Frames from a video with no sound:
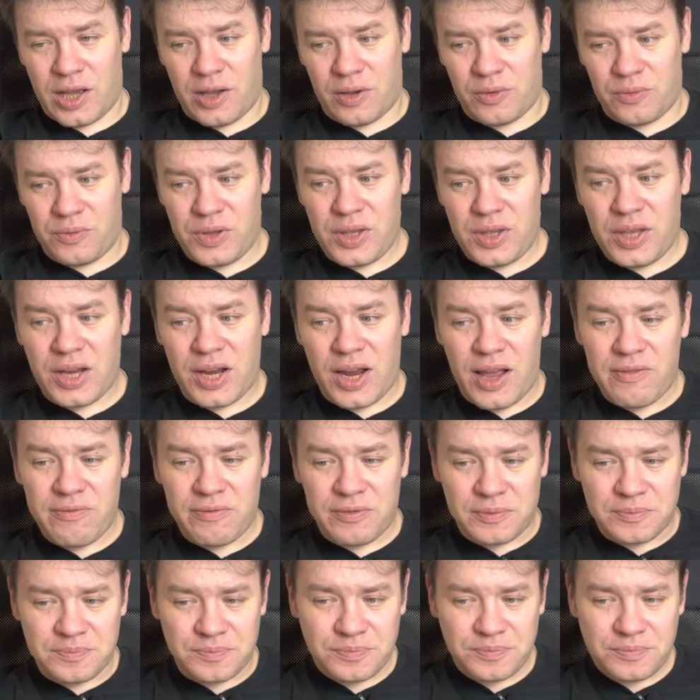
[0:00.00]
we
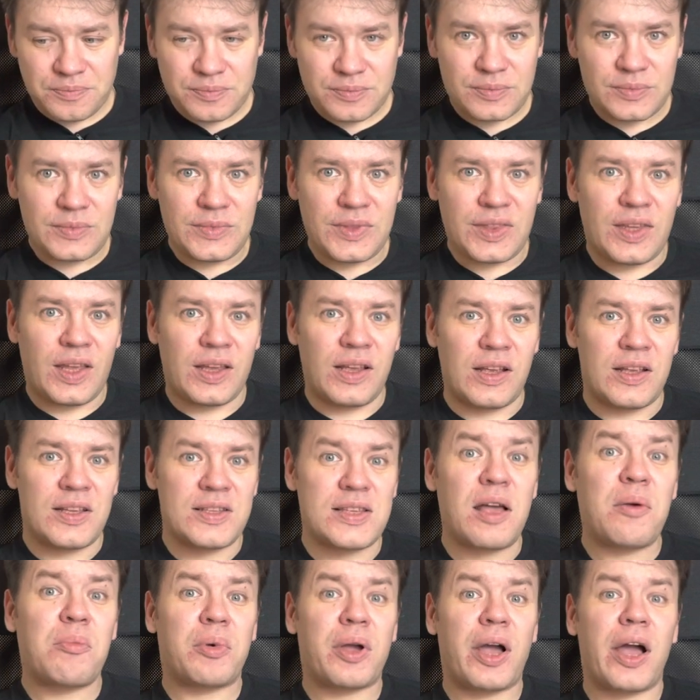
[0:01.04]
have
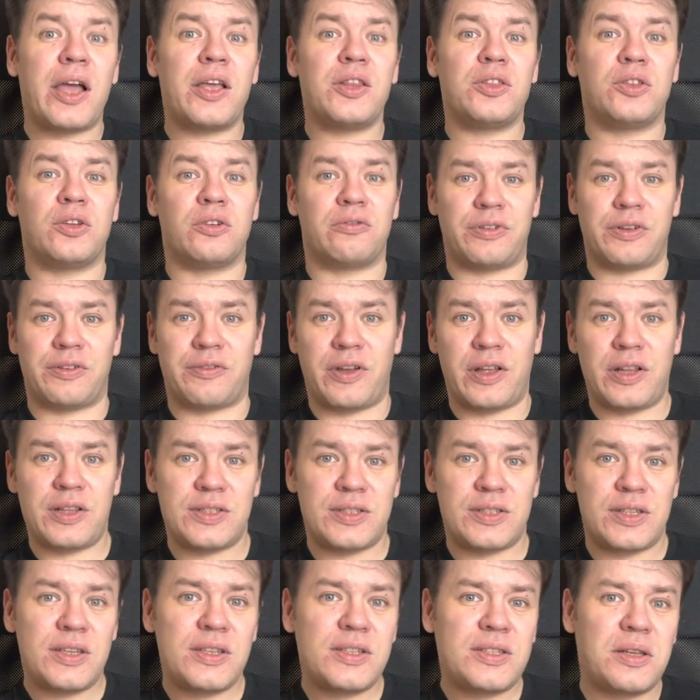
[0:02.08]
some kind of event
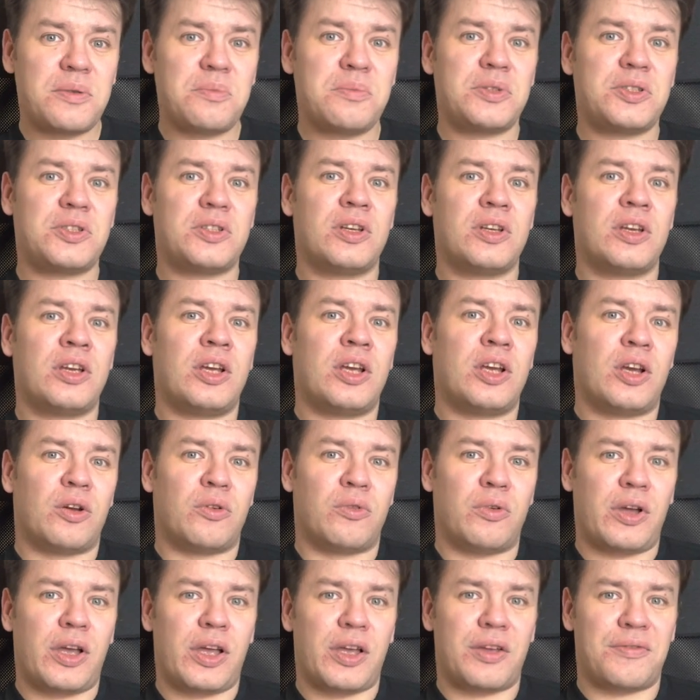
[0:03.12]
systems
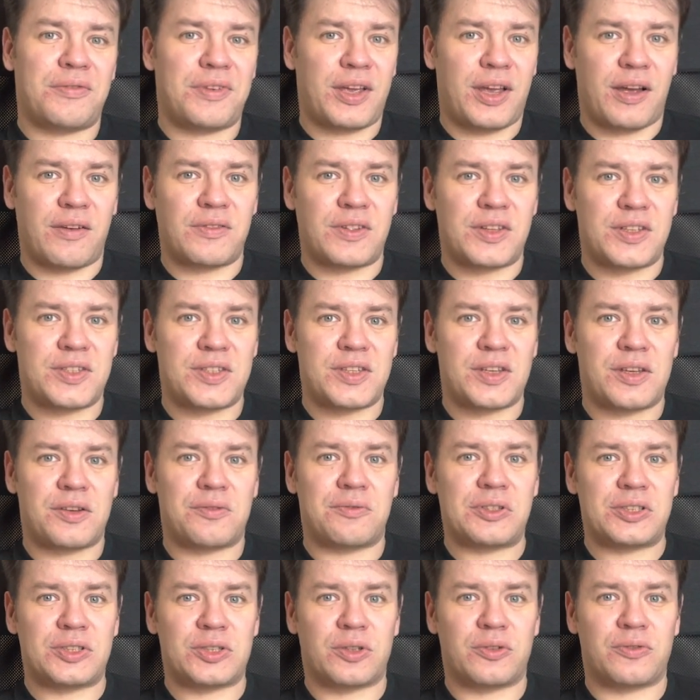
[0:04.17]
where we have the
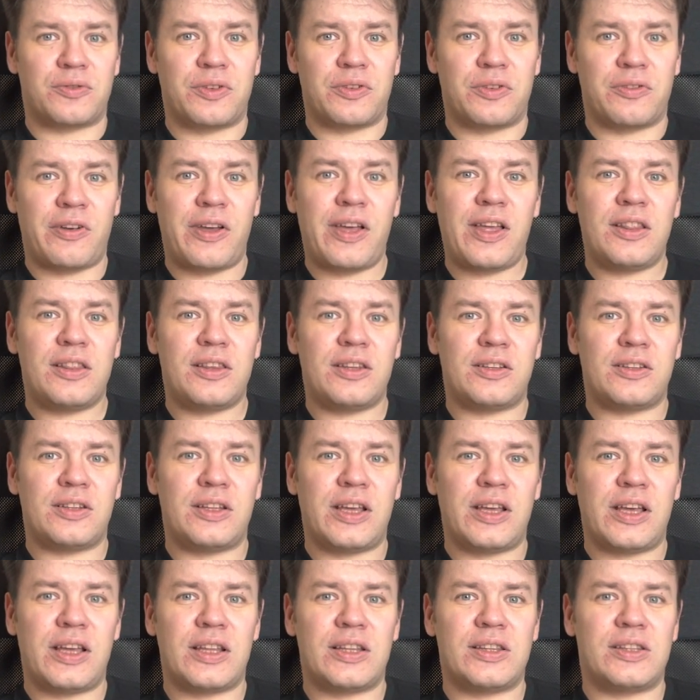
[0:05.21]
sequence of event
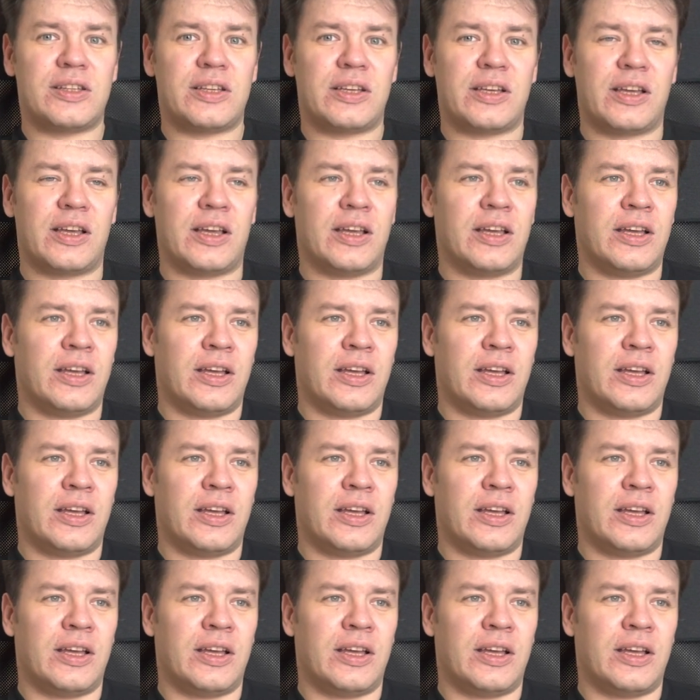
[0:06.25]
that